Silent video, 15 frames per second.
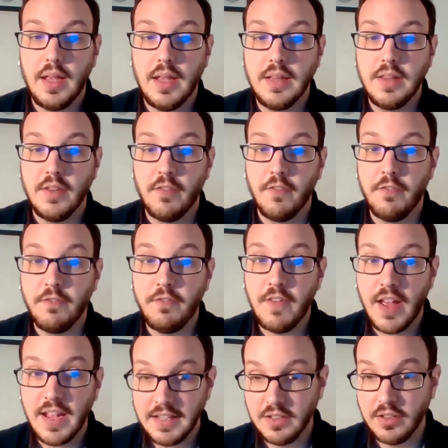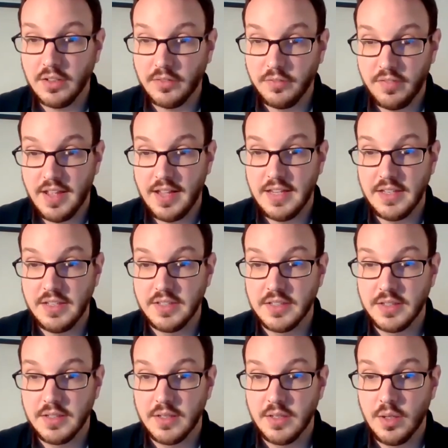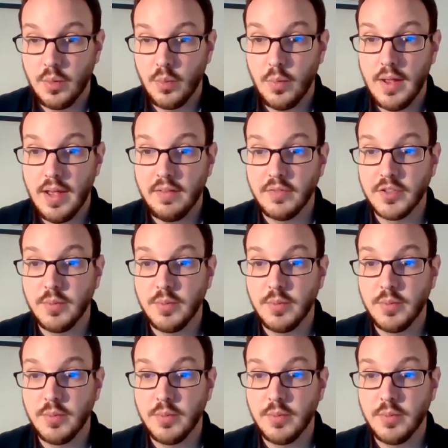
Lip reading: in the final phase, we have